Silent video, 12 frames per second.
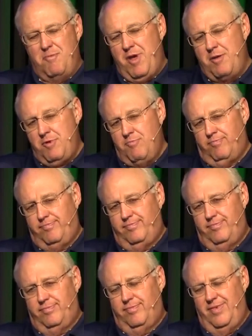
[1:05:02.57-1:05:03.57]
may be
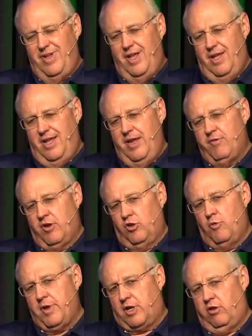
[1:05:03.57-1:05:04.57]
even a
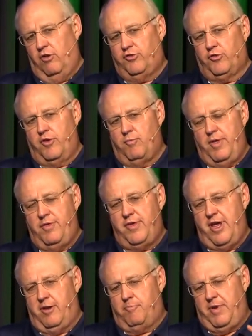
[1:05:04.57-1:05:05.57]
little bit closer than we
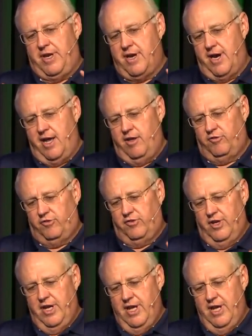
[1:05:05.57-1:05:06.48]
think because